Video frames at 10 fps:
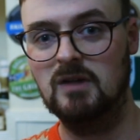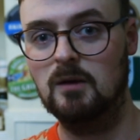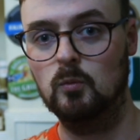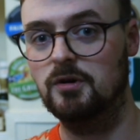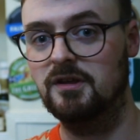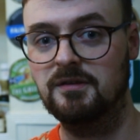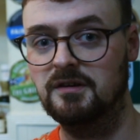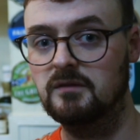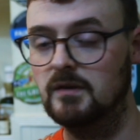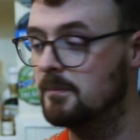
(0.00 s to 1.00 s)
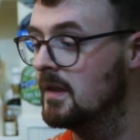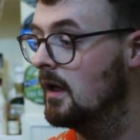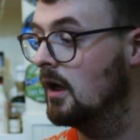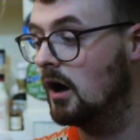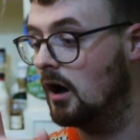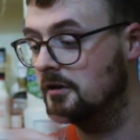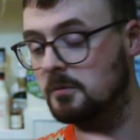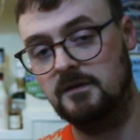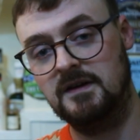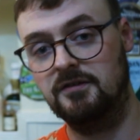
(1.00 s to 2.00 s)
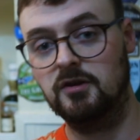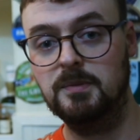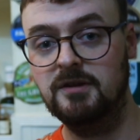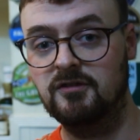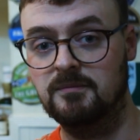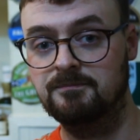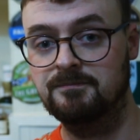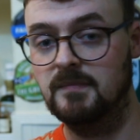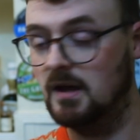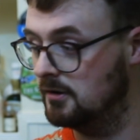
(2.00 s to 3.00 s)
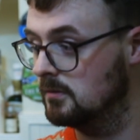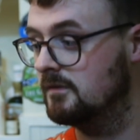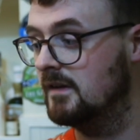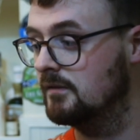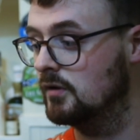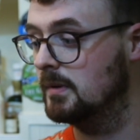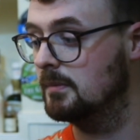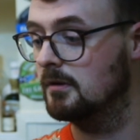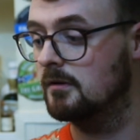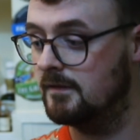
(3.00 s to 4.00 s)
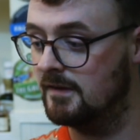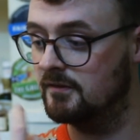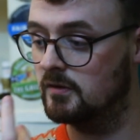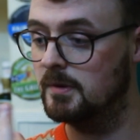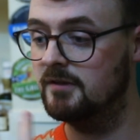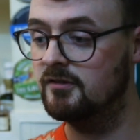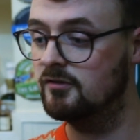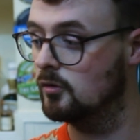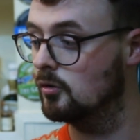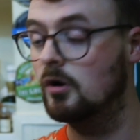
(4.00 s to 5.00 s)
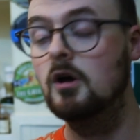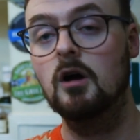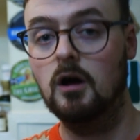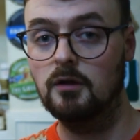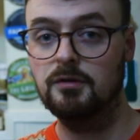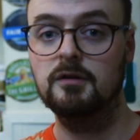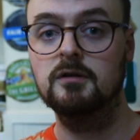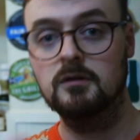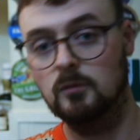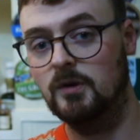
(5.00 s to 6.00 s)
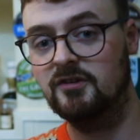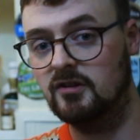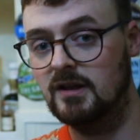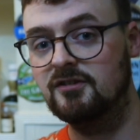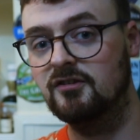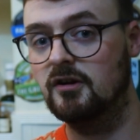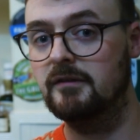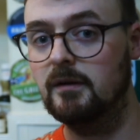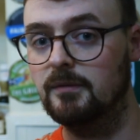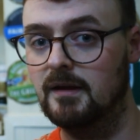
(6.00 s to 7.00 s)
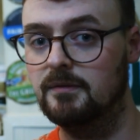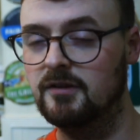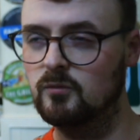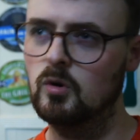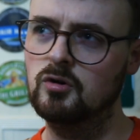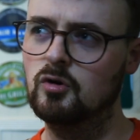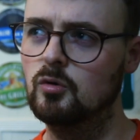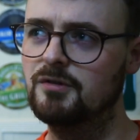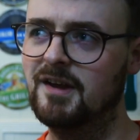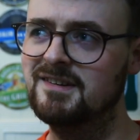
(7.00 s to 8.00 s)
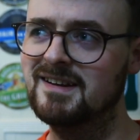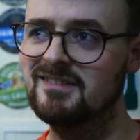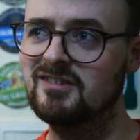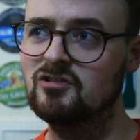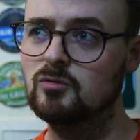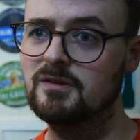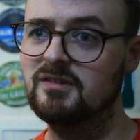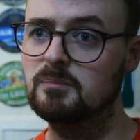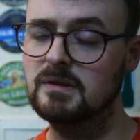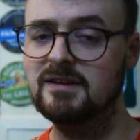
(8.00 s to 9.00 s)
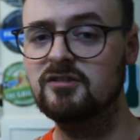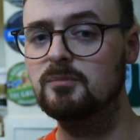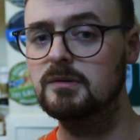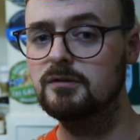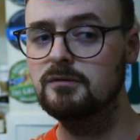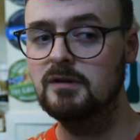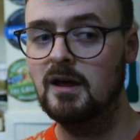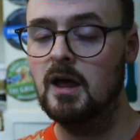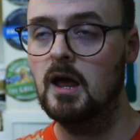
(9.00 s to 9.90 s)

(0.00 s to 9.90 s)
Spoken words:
What do you think of it? Are you a fan of the Copita? I know a fair few people are fans of Copitas or other whisky glasses that are out there. There's one called a 1920 Blender's Balloon.